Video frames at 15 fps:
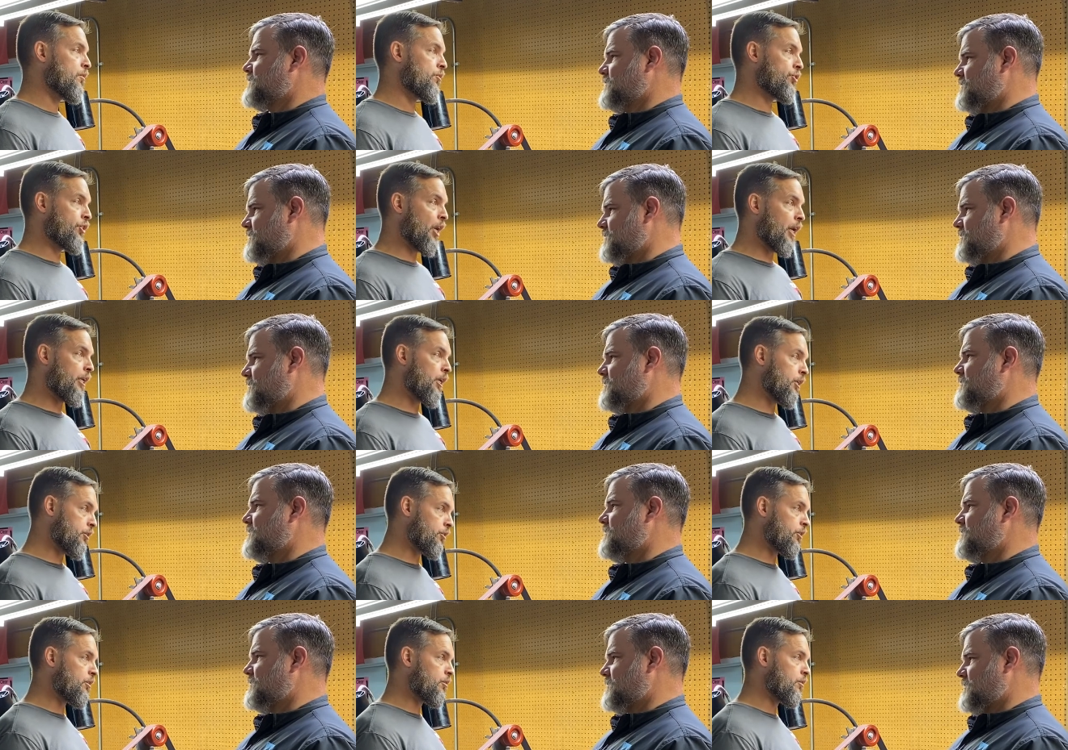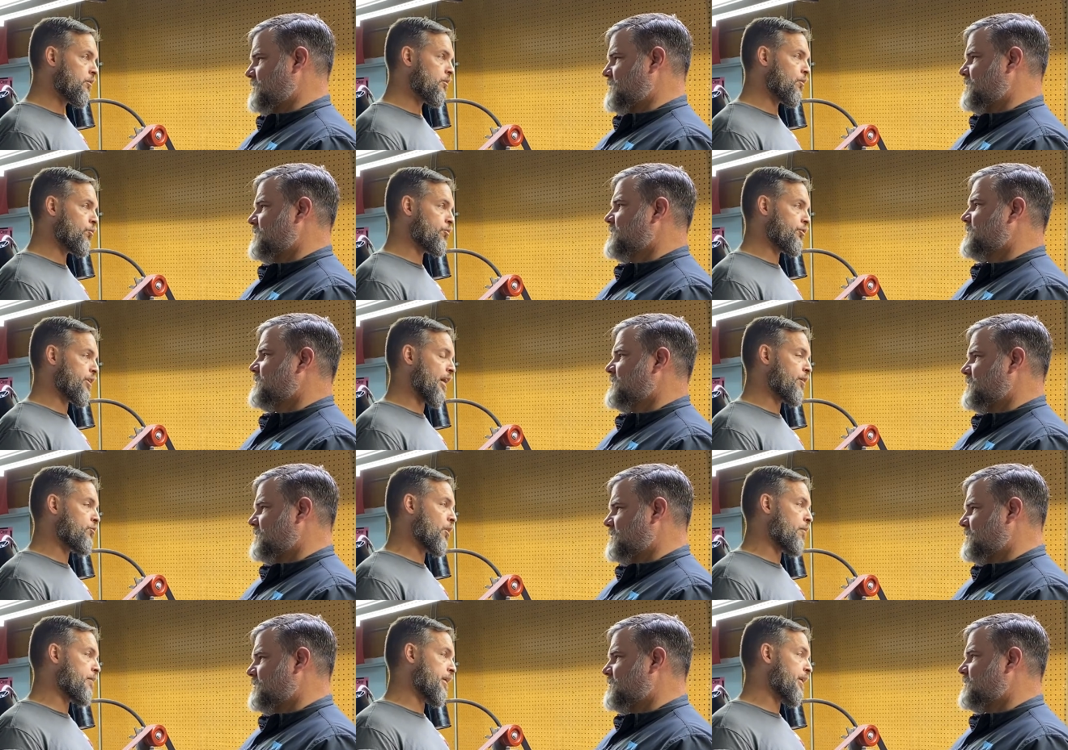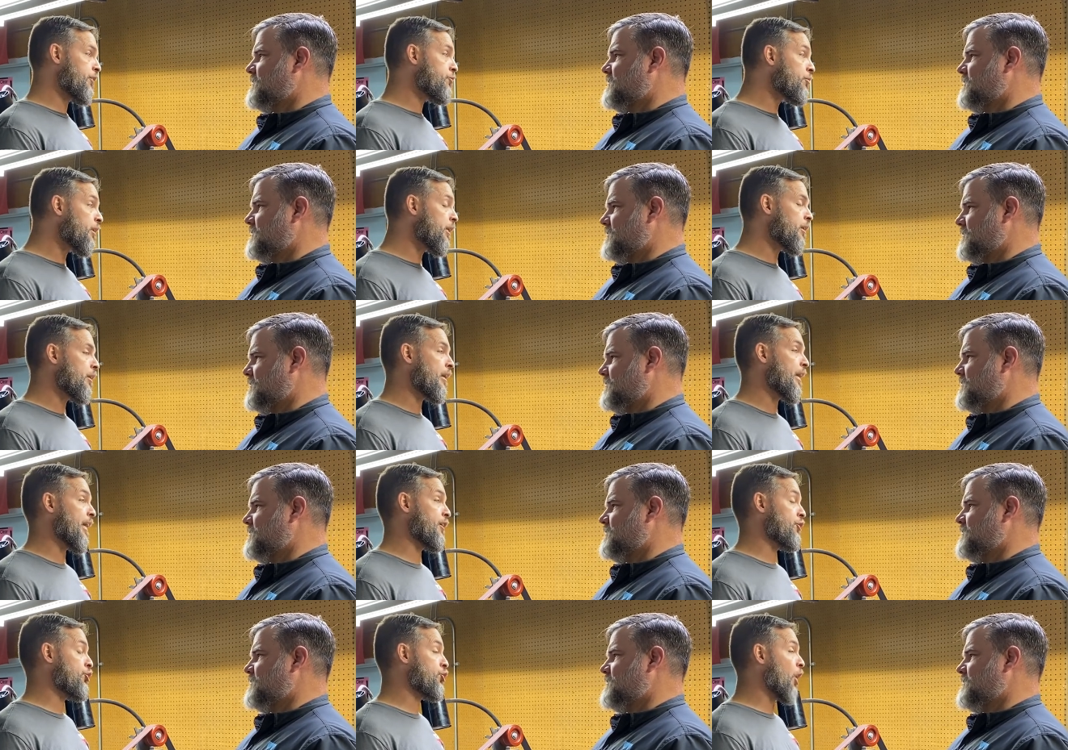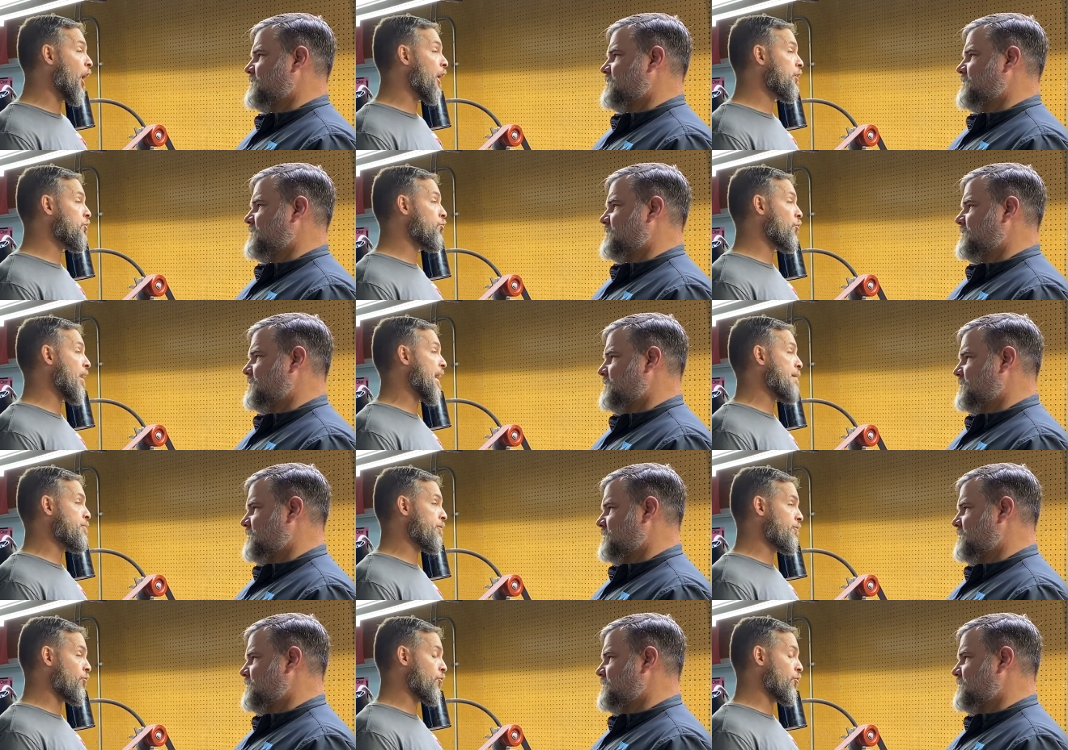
Speaker 1: John Hutchison, who was the guy who taught me heat treating, and John Graham of